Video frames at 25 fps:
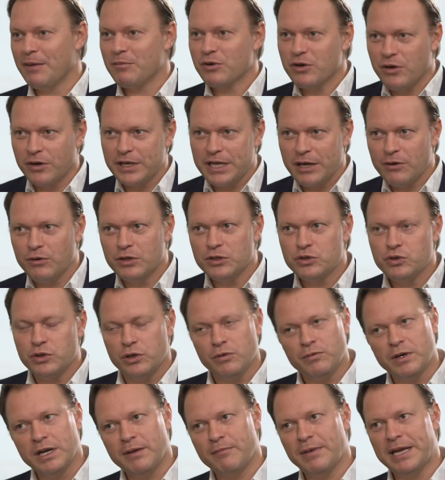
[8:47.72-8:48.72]
Coia, do
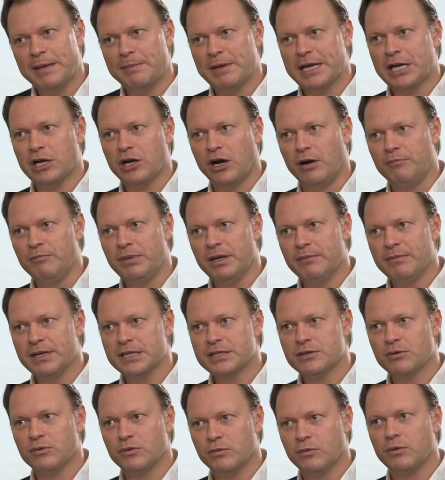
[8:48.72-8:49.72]
you want to maybe
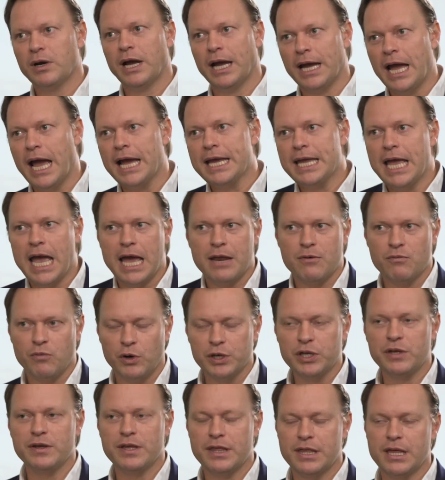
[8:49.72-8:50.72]
compliment, again,
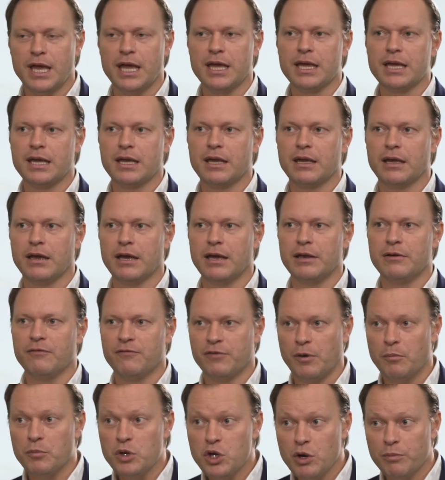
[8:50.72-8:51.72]
what do you think
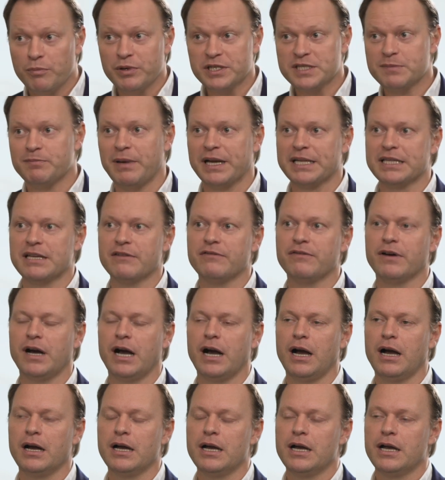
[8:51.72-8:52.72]
from your perspective
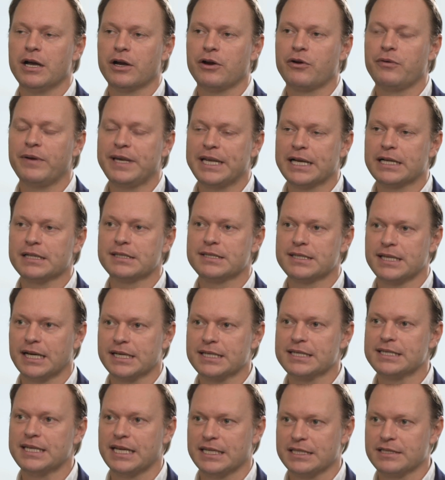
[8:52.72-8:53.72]
are critical
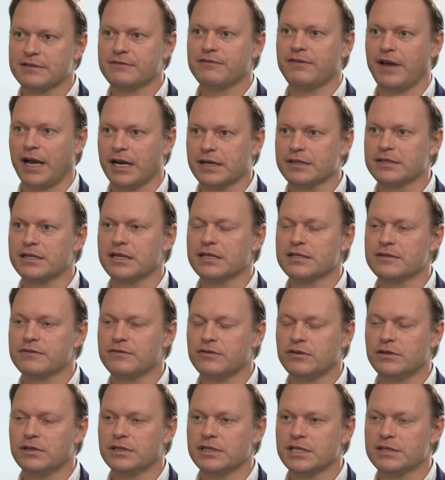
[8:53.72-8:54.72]
success factors
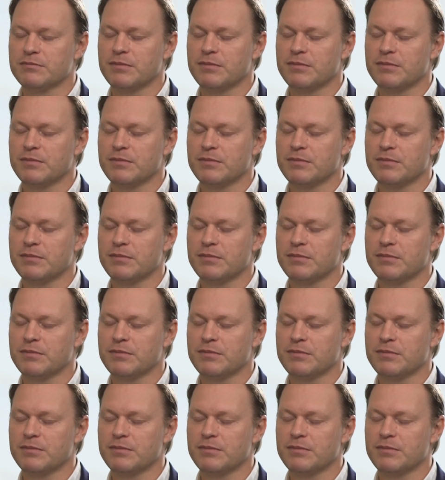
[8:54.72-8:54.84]
for this